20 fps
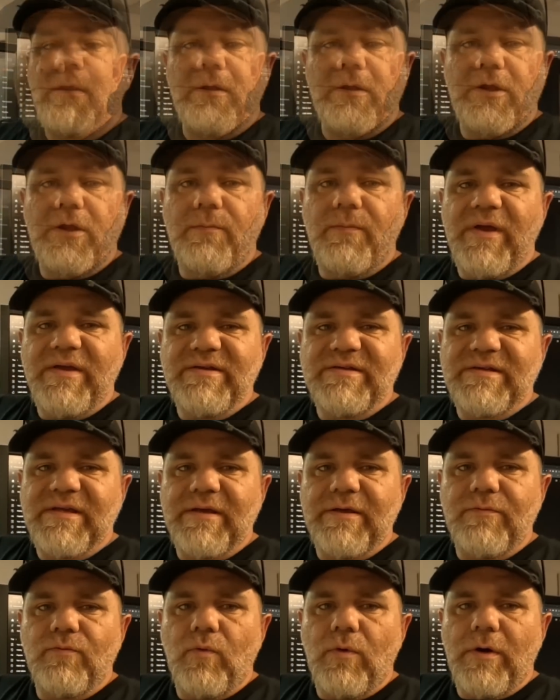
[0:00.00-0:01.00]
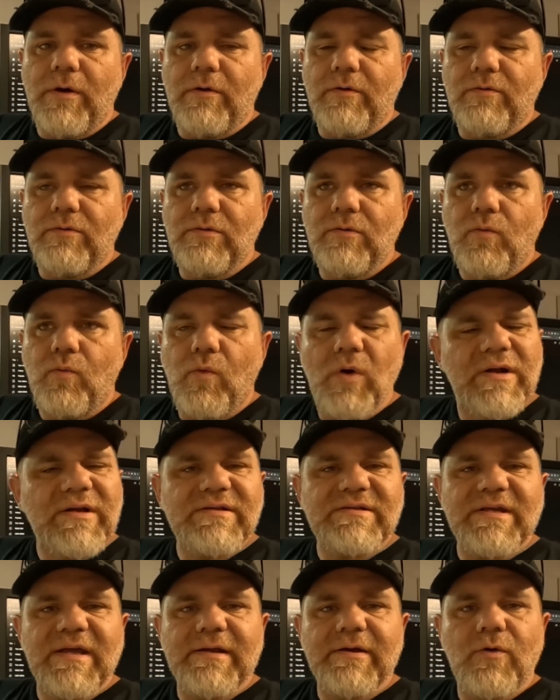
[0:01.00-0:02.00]
You may say, well, what
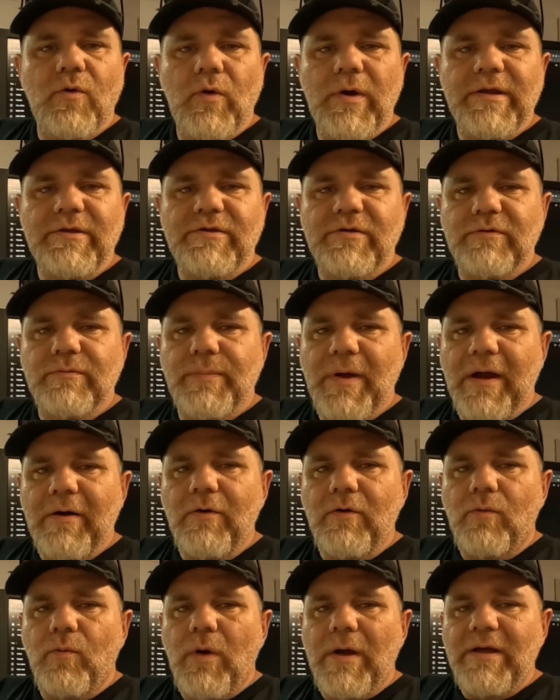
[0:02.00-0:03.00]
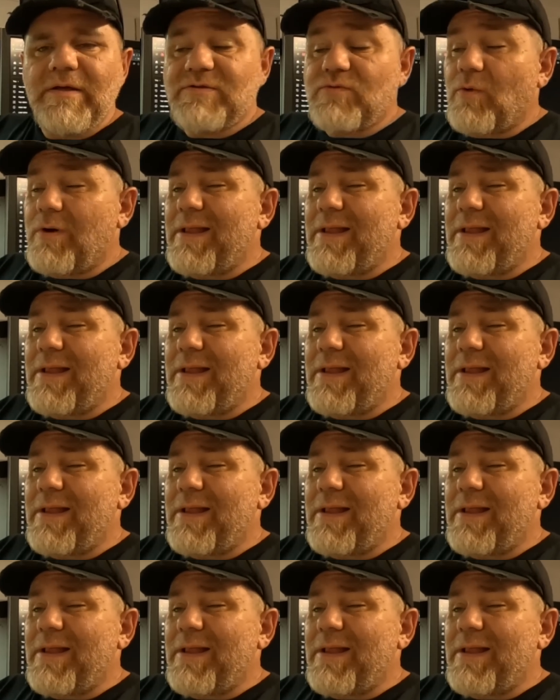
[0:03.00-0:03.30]
does that equate to power-wise?